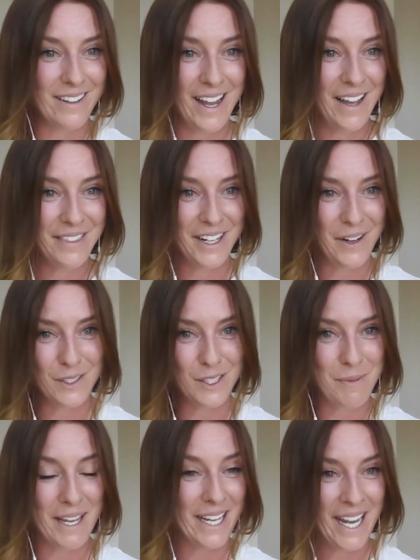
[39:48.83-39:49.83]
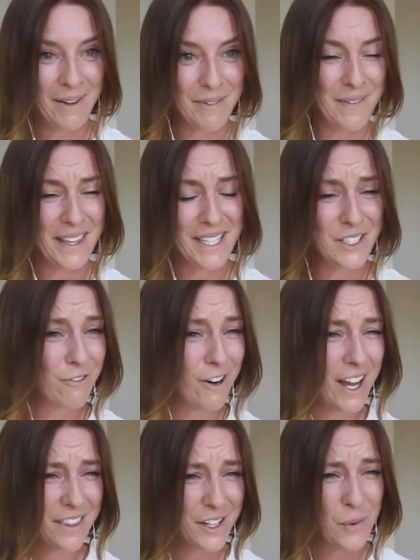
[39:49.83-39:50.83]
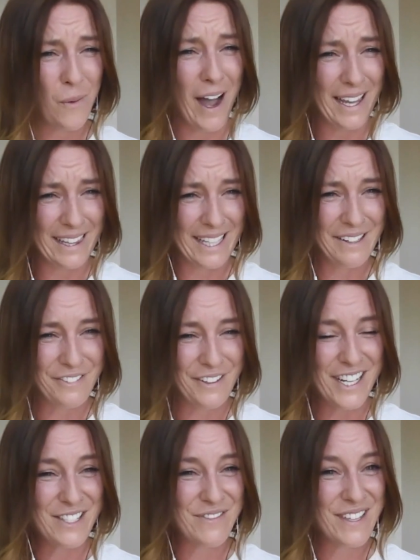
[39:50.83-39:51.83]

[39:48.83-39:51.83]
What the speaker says: out that I was speaking up about this rather quietly at first,